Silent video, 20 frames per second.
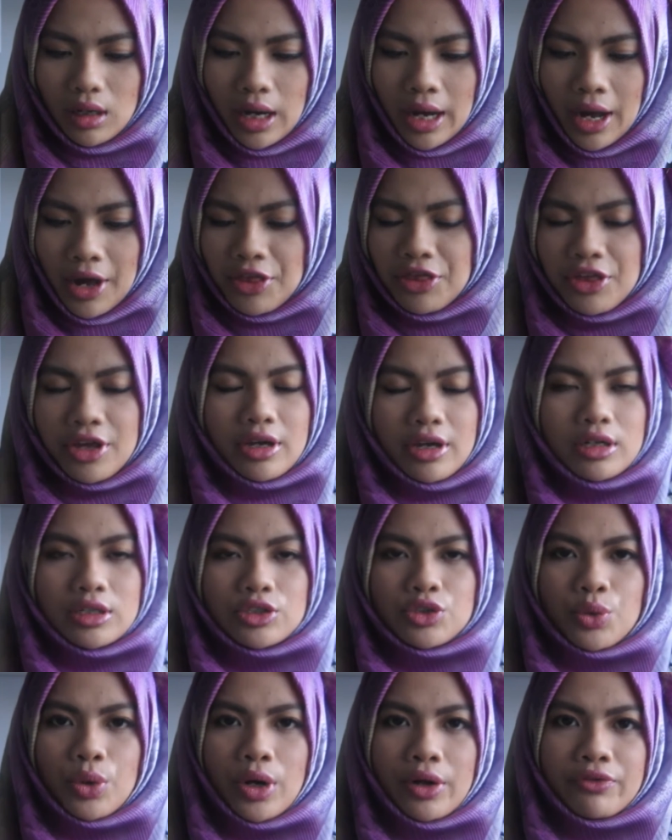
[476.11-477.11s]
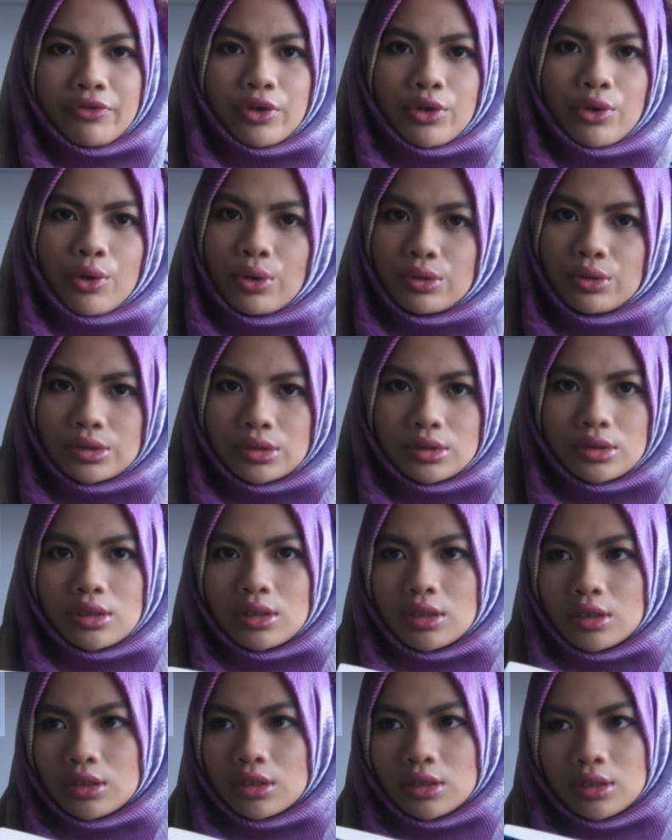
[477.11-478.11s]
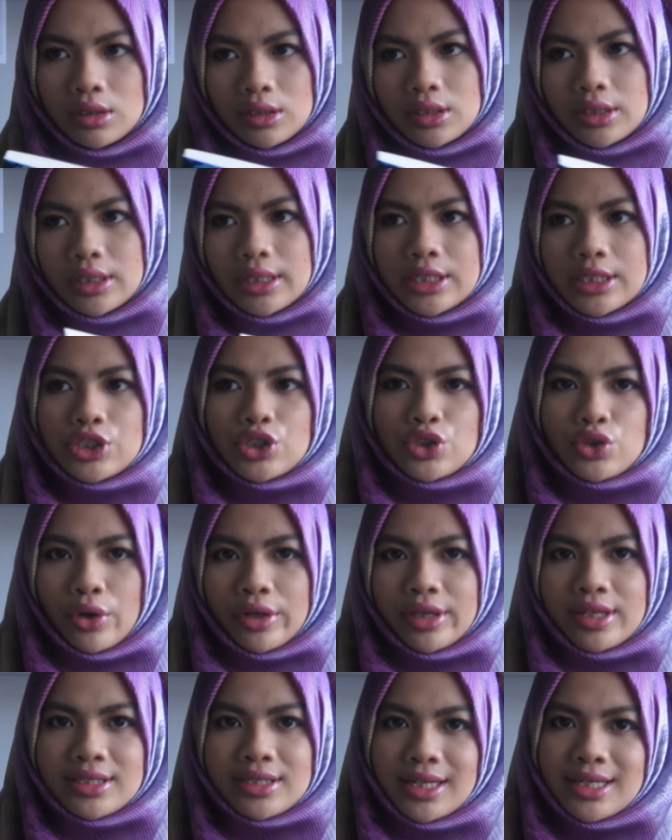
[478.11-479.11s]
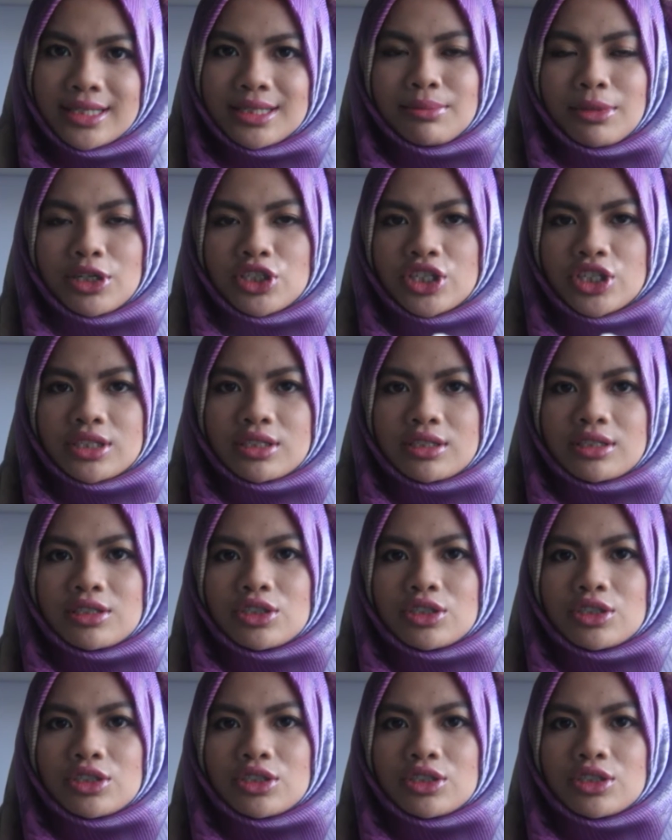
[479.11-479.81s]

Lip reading: I think a 12-year-old could enjoy this as much as a